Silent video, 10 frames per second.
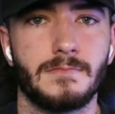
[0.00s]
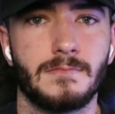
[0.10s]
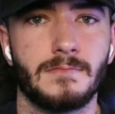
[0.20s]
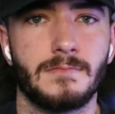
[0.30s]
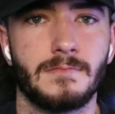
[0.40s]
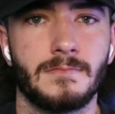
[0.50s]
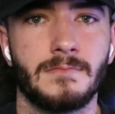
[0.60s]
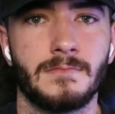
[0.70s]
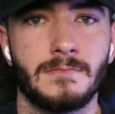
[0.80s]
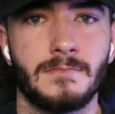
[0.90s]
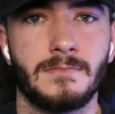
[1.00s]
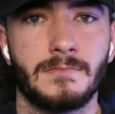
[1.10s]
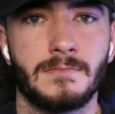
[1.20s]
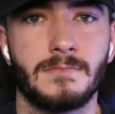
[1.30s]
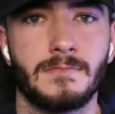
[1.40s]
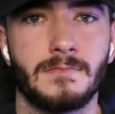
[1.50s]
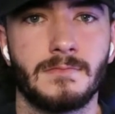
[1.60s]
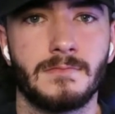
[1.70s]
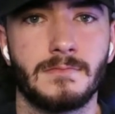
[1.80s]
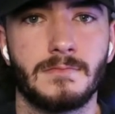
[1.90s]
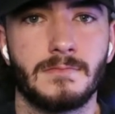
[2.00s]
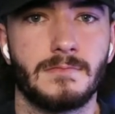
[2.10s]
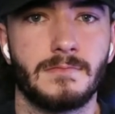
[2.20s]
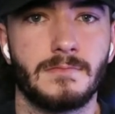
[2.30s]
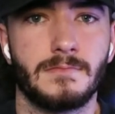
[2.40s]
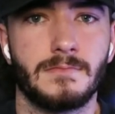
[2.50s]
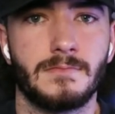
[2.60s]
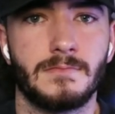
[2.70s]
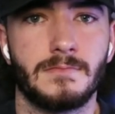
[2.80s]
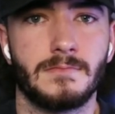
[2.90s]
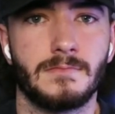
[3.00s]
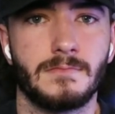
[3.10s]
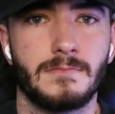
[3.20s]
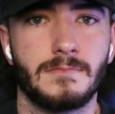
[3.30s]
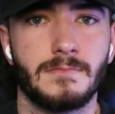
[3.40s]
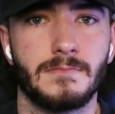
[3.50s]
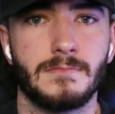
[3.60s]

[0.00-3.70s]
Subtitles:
(not speaking)